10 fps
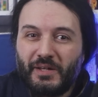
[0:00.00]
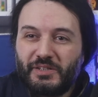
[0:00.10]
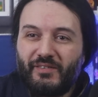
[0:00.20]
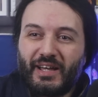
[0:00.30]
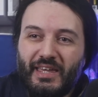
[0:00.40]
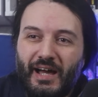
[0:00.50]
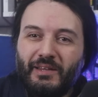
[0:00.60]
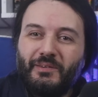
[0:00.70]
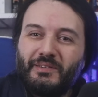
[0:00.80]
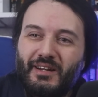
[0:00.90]

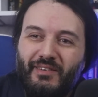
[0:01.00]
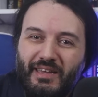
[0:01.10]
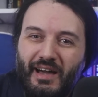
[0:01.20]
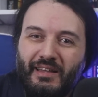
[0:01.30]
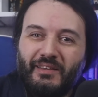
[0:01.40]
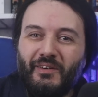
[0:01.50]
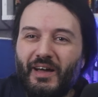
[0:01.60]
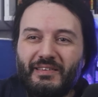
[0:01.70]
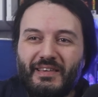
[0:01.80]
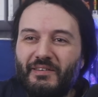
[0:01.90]
trabajando trabajando
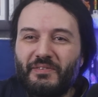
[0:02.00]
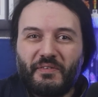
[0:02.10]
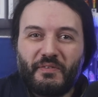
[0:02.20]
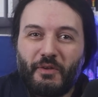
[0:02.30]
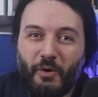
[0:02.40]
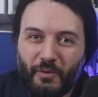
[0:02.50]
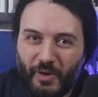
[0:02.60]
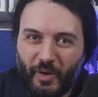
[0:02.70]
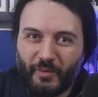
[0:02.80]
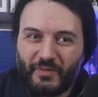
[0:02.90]
it sounds so
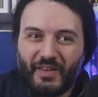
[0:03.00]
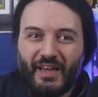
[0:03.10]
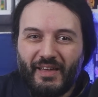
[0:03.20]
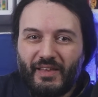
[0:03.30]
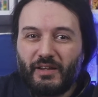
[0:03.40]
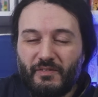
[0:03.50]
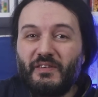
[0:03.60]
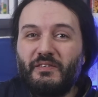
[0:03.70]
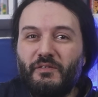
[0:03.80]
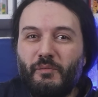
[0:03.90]
close that it's
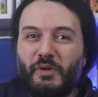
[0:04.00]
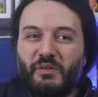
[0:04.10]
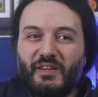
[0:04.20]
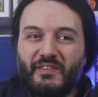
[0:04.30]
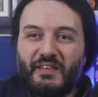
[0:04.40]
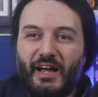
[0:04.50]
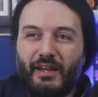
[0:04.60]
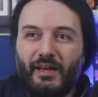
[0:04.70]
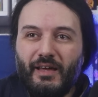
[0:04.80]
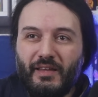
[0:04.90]
easy for me to
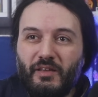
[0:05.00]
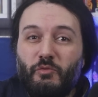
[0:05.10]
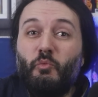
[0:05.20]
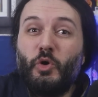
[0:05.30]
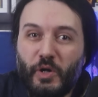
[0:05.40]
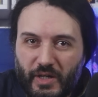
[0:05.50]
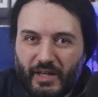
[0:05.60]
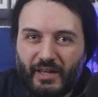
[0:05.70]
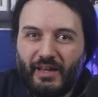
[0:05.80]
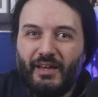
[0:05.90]
understand that he's
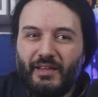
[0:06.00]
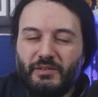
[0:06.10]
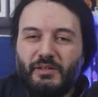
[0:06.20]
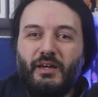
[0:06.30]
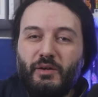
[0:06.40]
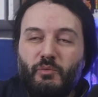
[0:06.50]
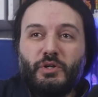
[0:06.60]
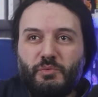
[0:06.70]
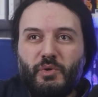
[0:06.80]
working. that he was,